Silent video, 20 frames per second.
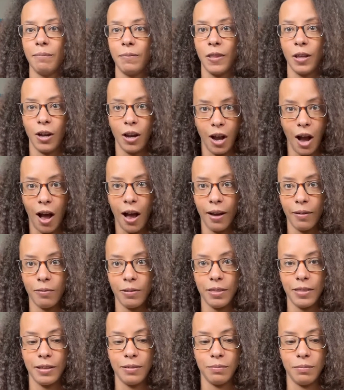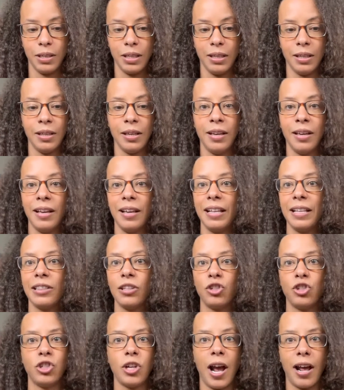the God within me,
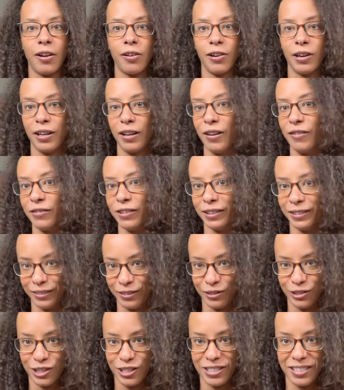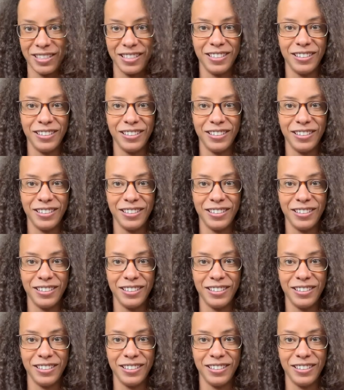the shattering of illusions,